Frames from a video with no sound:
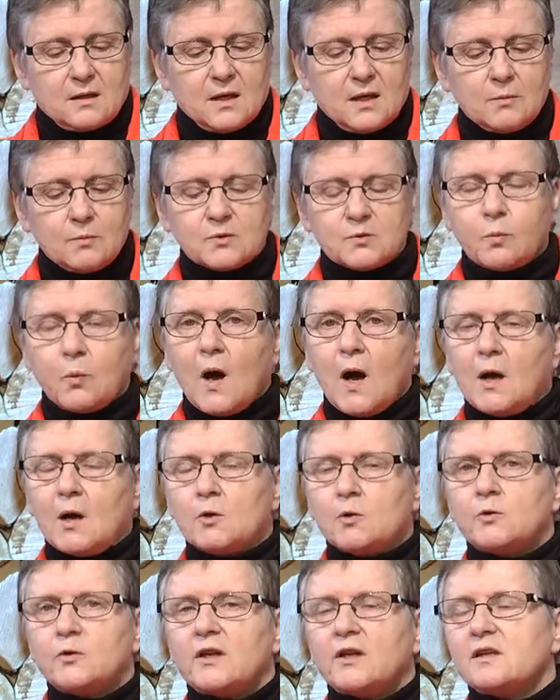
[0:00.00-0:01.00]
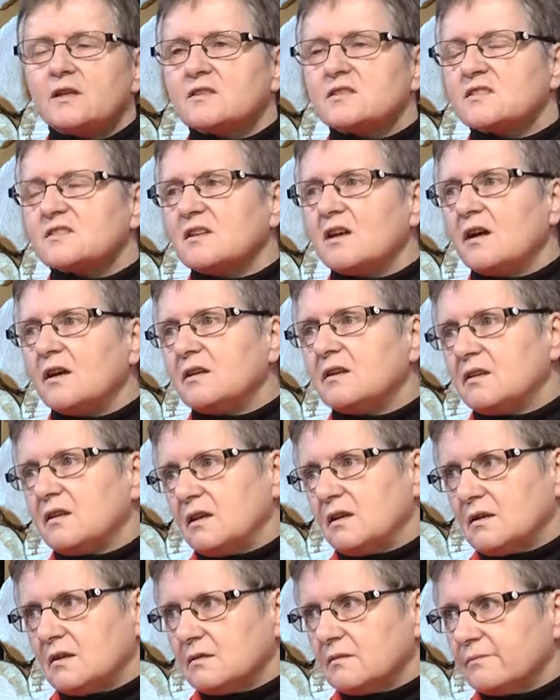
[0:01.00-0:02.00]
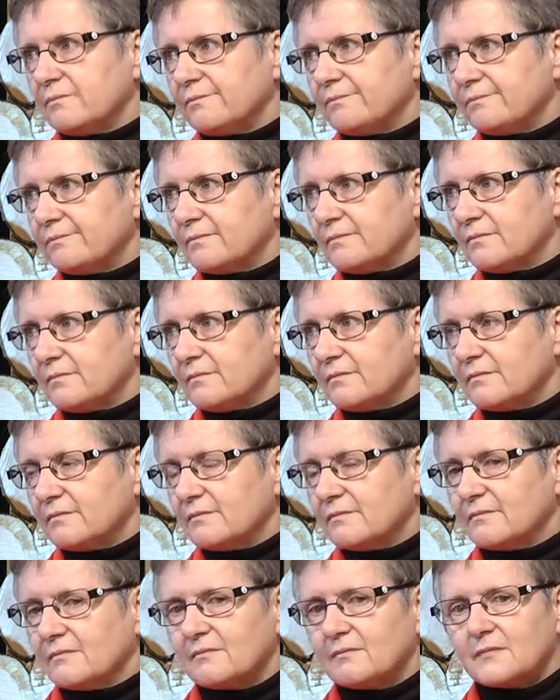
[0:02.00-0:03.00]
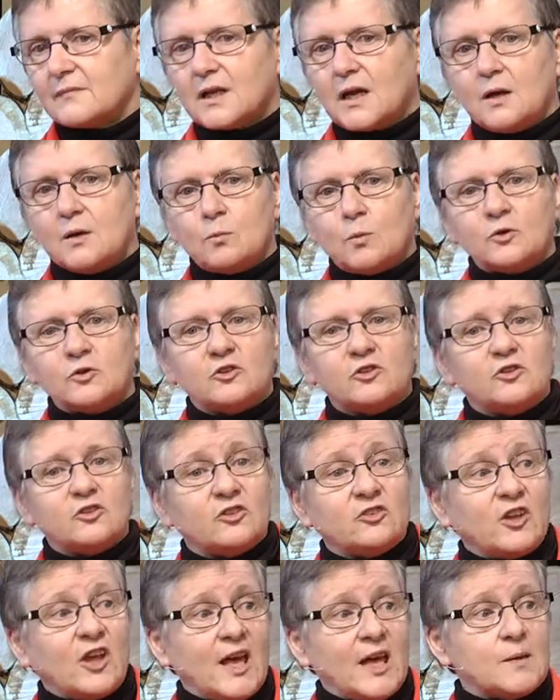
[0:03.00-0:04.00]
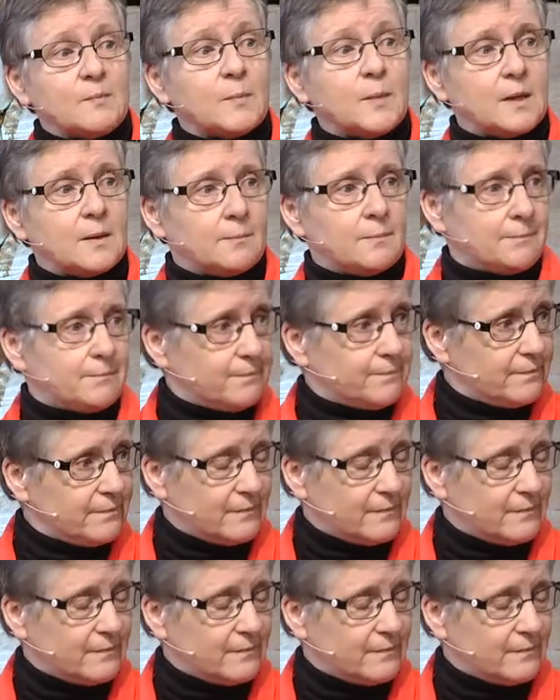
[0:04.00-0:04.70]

He was wild and exciting. I wanted to tame him.